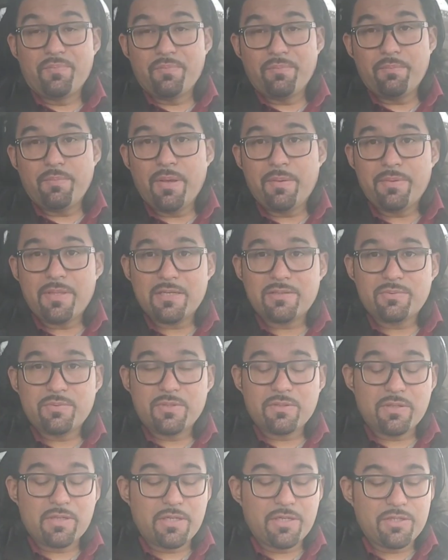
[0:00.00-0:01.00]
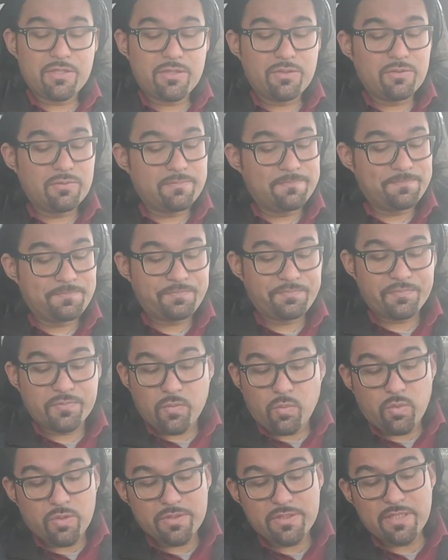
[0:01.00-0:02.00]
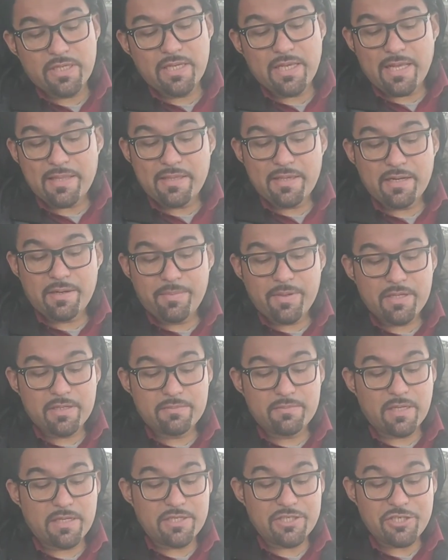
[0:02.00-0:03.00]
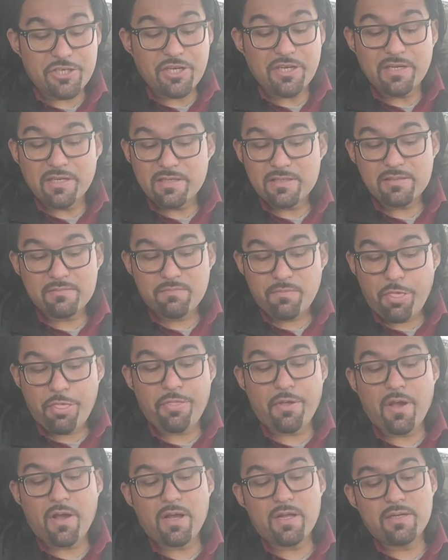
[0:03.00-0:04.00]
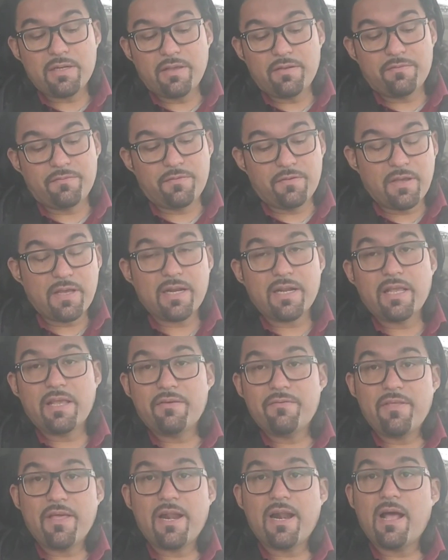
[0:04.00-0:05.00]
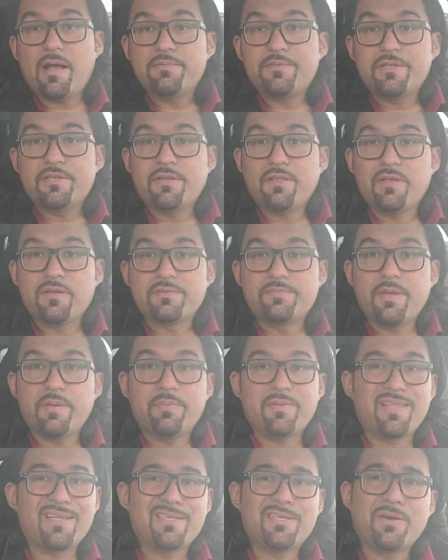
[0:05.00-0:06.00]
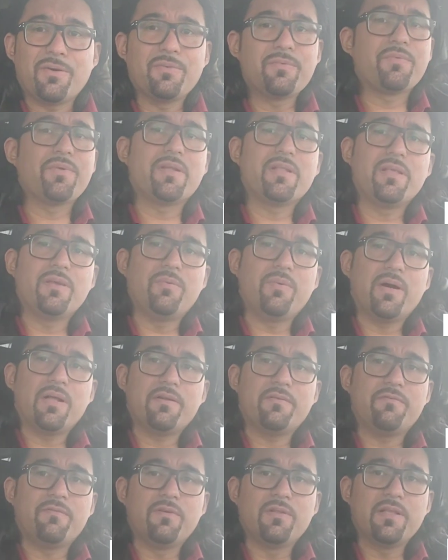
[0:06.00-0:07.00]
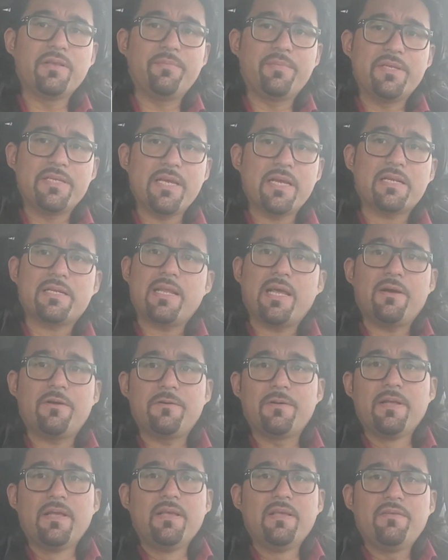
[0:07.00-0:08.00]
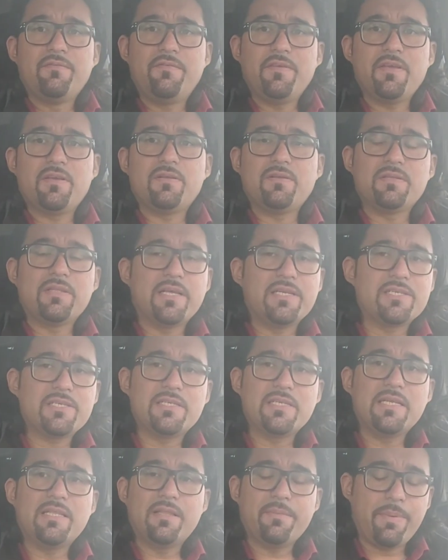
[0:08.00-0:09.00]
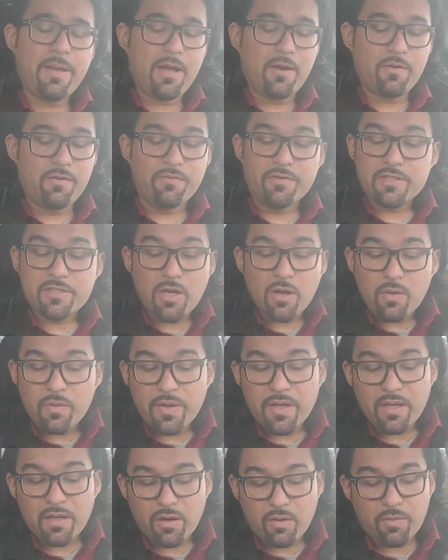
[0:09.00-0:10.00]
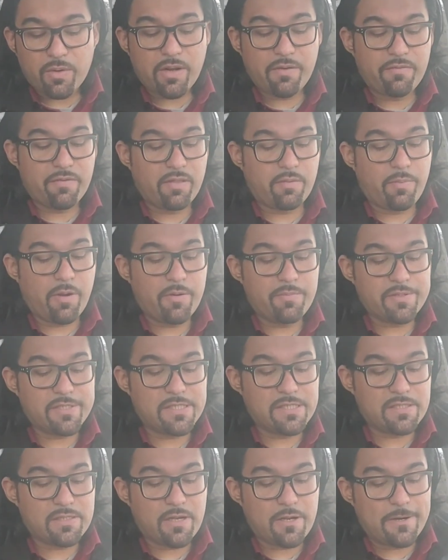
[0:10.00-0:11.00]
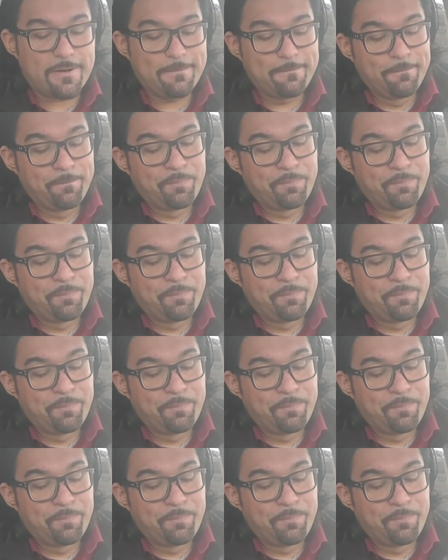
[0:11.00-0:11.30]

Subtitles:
Maybe that's what they're going to do. We'll see. I think it'll be a genius thought if you kind of give that option to those people that don't really want a fully jacked out vehicle and they just need the power for towing or whatever their purposes are.